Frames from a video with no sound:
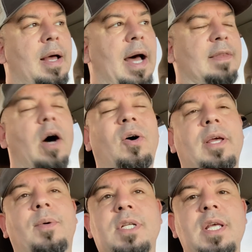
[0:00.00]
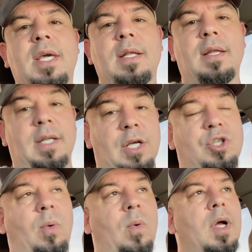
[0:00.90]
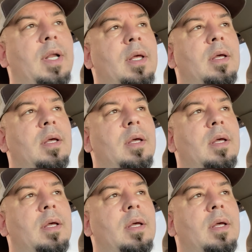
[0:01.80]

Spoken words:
I thought it was leaking, the initial one.